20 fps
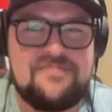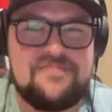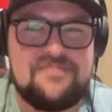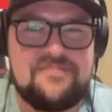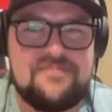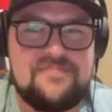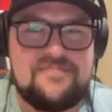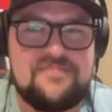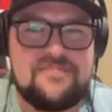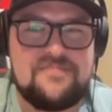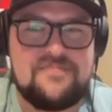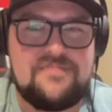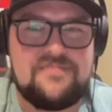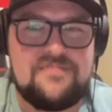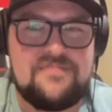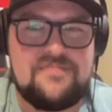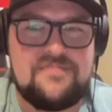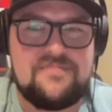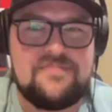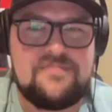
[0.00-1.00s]

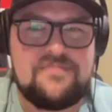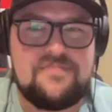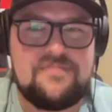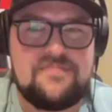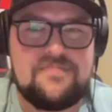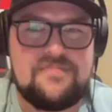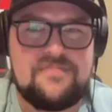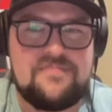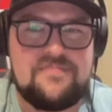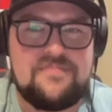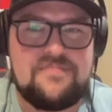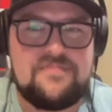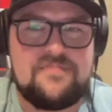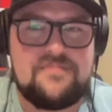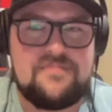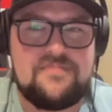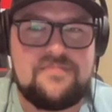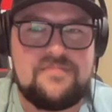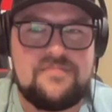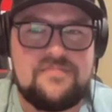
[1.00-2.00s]

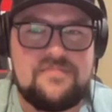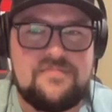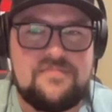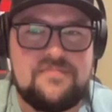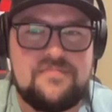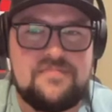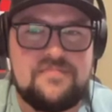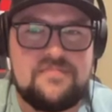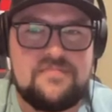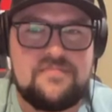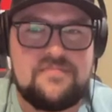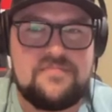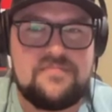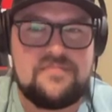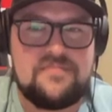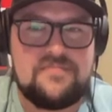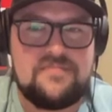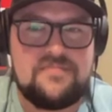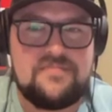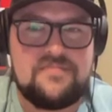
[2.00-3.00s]

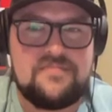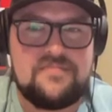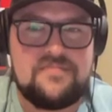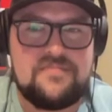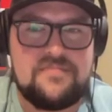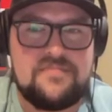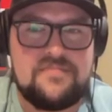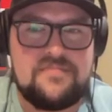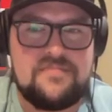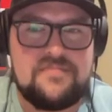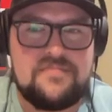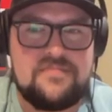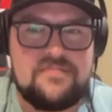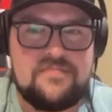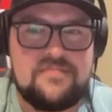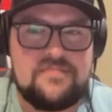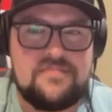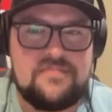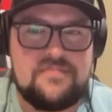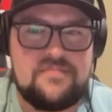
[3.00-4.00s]

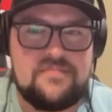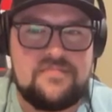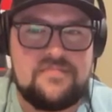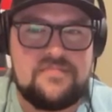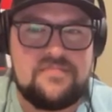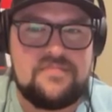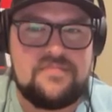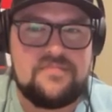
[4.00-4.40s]
The person shown says nothing.